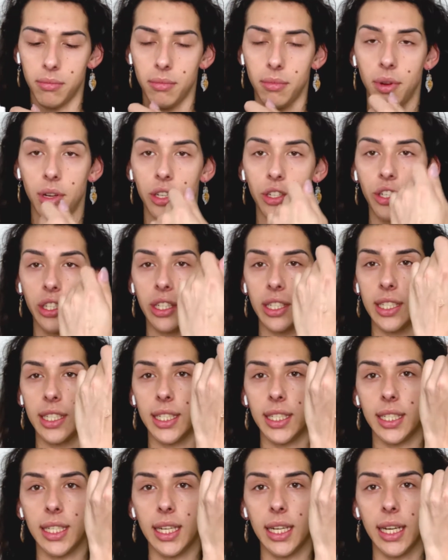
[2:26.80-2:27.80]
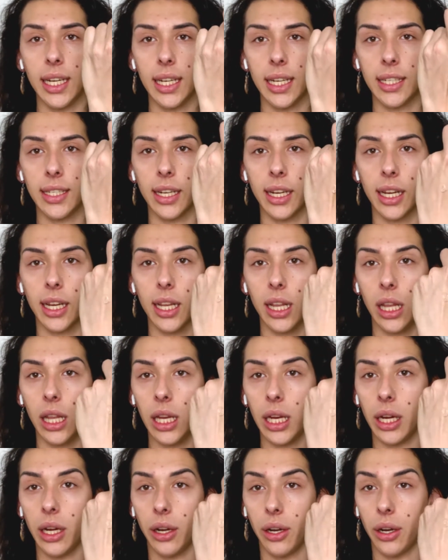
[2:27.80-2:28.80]
As you can see, it is a
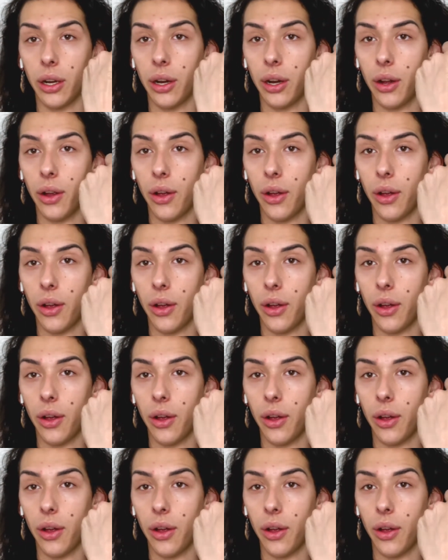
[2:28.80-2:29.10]
clear